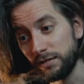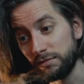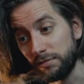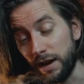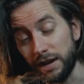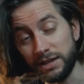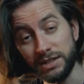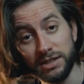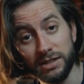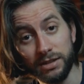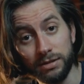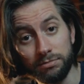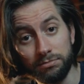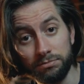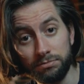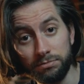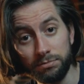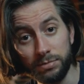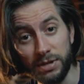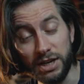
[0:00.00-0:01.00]
like to
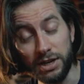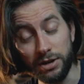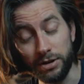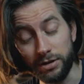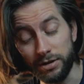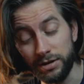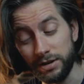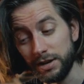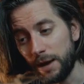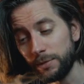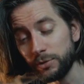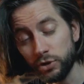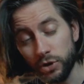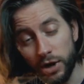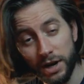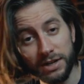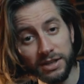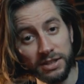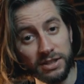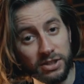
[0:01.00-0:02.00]
be here. I'm
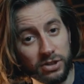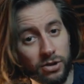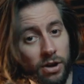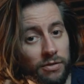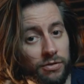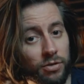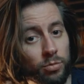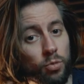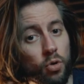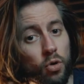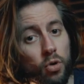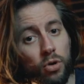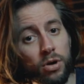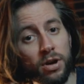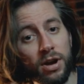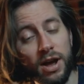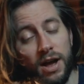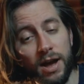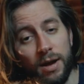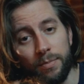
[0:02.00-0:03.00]
trying to discover
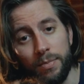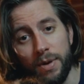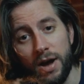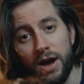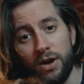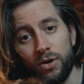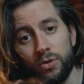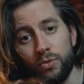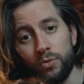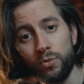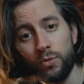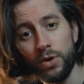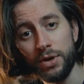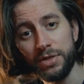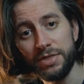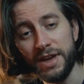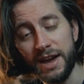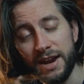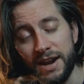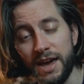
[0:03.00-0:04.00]
more about
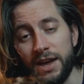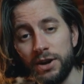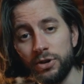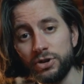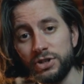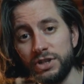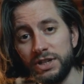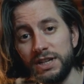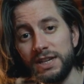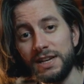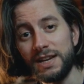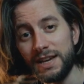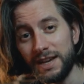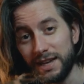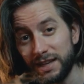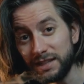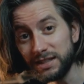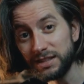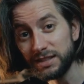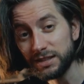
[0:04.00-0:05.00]
what that energy
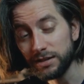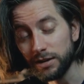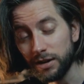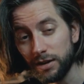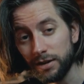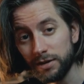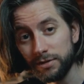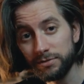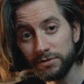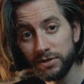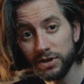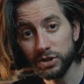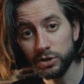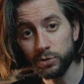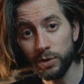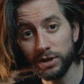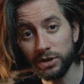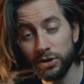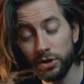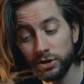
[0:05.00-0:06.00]
is of a
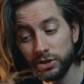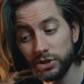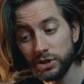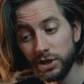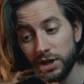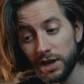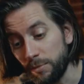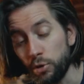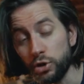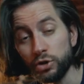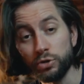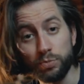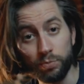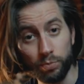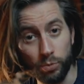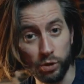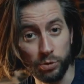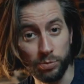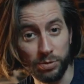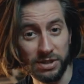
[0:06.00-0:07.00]
sweat lodge, and
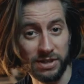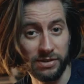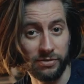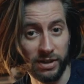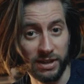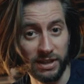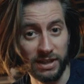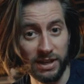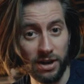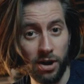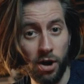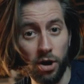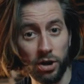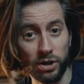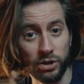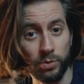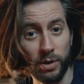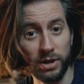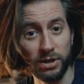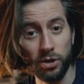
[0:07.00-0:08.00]
more specifically
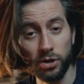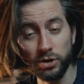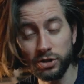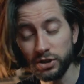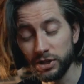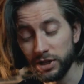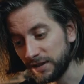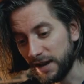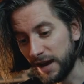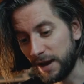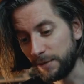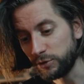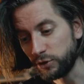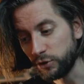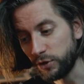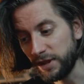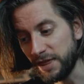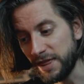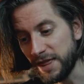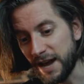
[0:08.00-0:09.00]
our sweat lodge. I'm
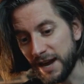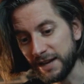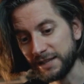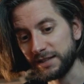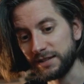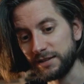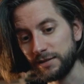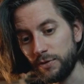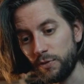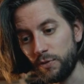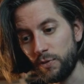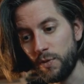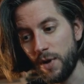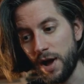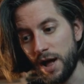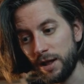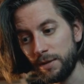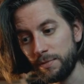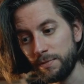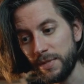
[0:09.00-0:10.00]
doing that
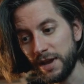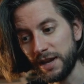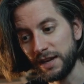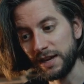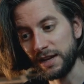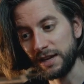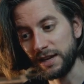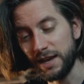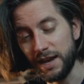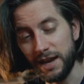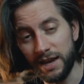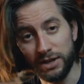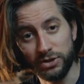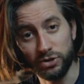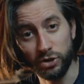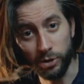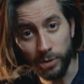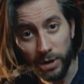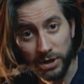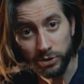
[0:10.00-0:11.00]
while making a
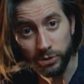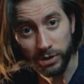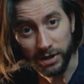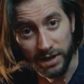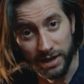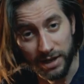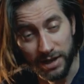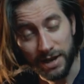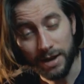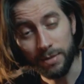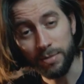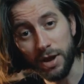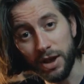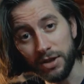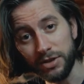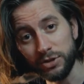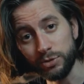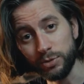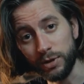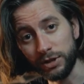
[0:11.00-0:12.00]
documentary
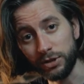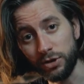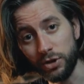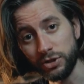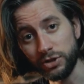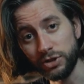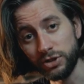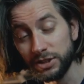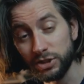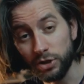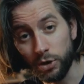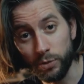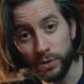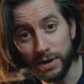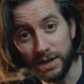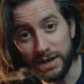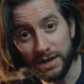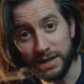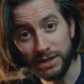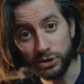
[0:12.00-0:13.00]
about the sweat lodge. So
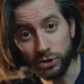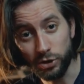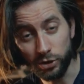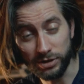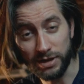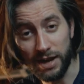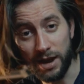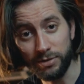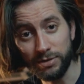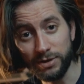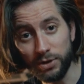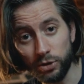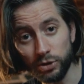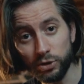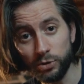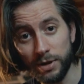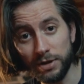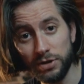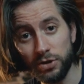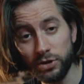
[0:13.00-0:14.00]
we took down the
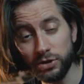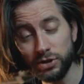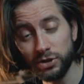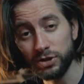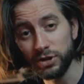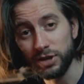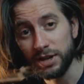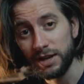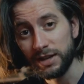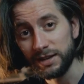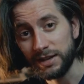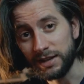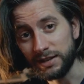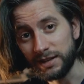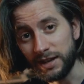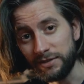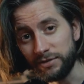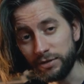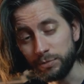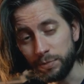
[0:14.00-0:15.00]
old sweat lodge
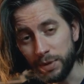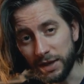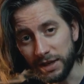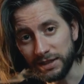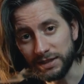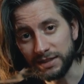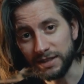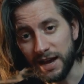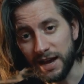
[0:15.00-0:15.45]
that David built,